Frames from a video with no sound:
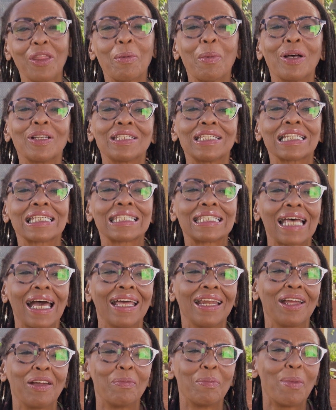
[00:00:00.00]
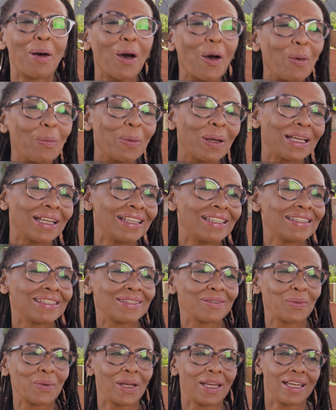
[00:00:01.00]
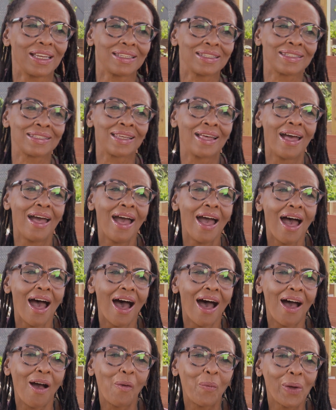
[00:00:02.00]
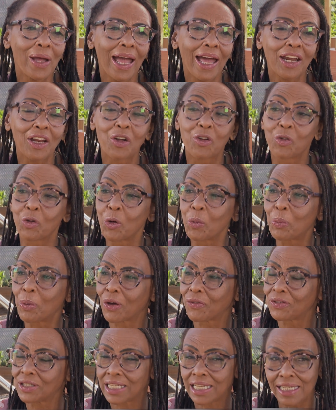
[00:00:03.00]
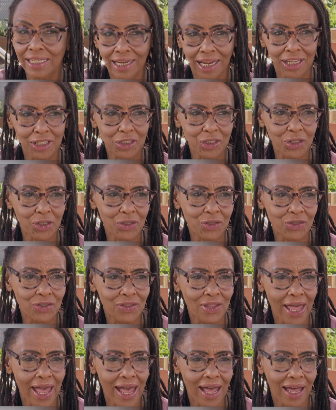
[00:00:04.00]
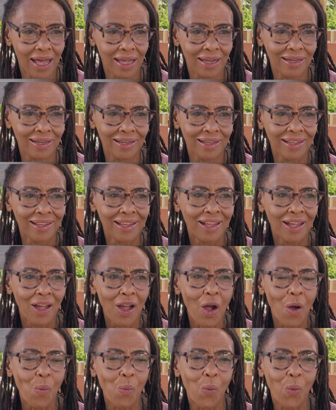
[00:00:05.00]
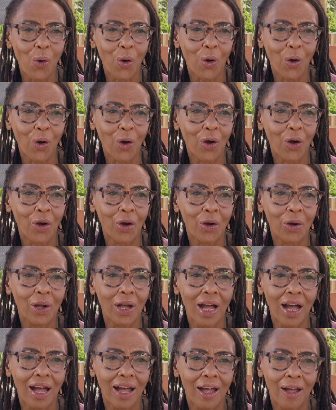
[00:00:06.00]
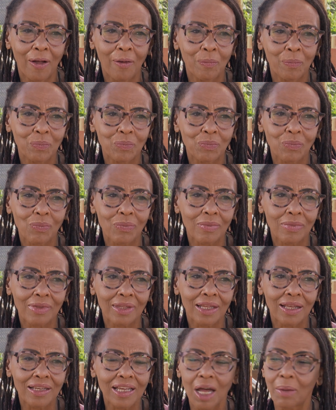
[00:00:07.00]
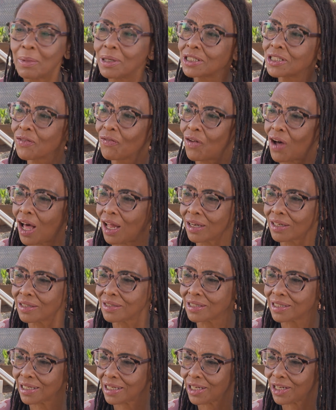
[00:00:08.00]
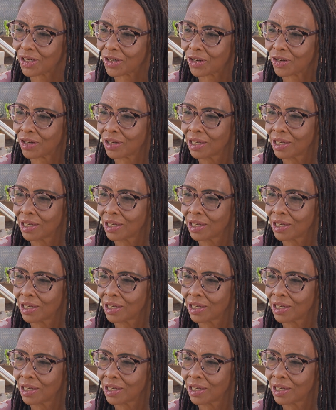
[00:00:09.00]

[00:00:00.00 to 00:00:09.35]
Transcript: of the most exciting moments was Uh, we had a group of teenagers that were um, coming to volunteer,